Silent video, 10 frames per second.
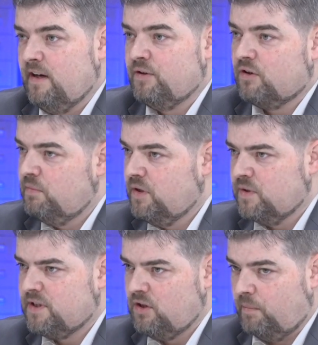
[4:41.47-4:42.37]
document
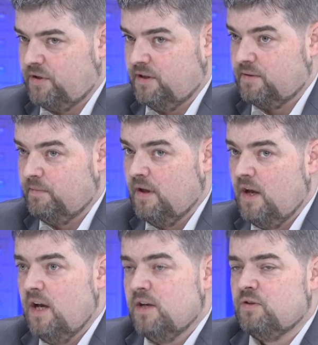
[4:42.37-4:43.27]
was adopted.
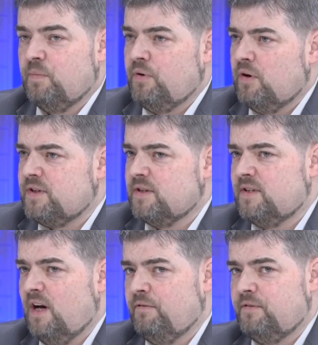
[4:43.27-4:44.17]
So the process
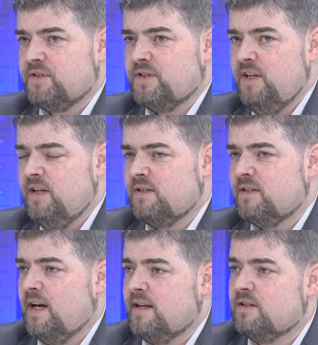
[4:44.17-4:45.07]
now foresees
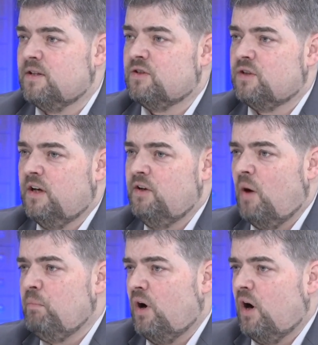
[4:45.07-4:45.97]
that a
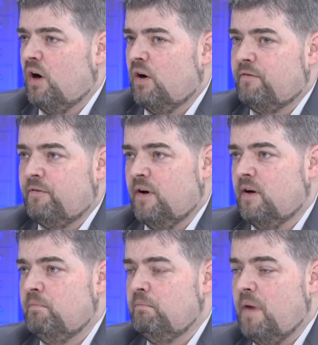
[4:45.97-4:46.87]
number of
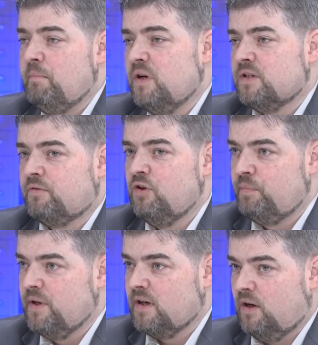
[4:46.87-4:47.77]
members of the
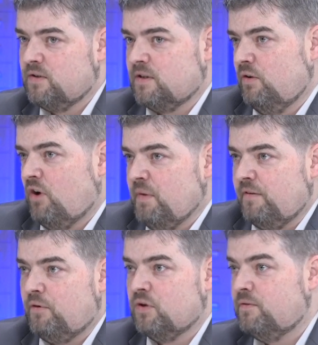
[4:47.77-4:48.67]
European Council, normally
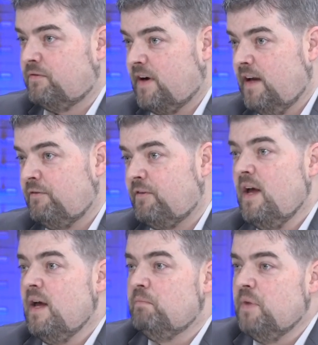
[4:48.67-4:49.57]
4 to 5,
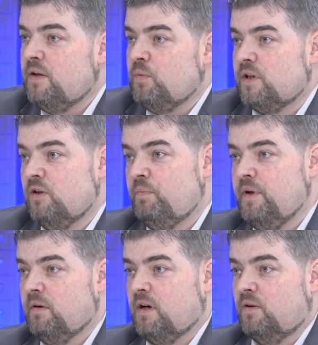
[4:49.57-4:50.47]
meet with the
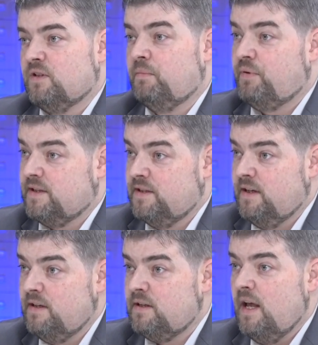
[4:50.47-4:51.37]
European Council
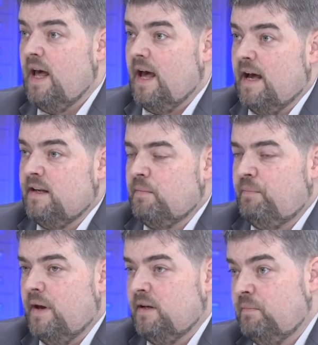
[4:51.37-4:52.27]
President and
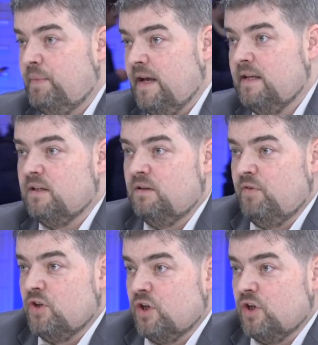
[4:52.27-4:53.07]
debate individual individual